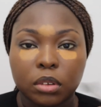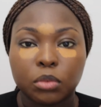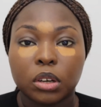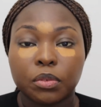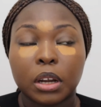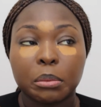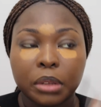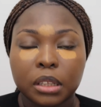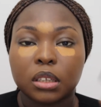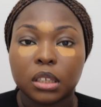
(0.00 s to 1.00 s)
whenever I
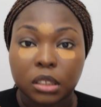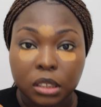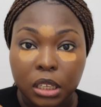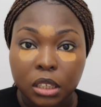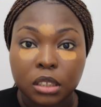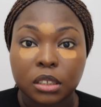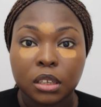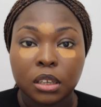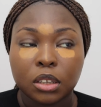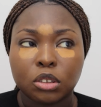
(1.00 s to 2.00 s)
blend the
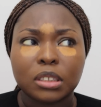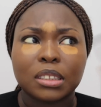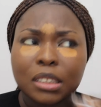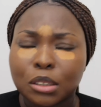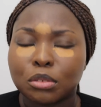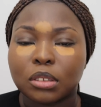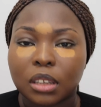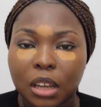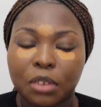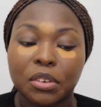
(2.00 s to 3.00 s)
concealed
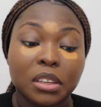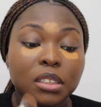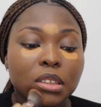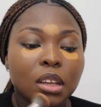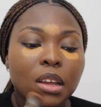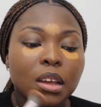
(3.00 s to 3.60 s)
areas,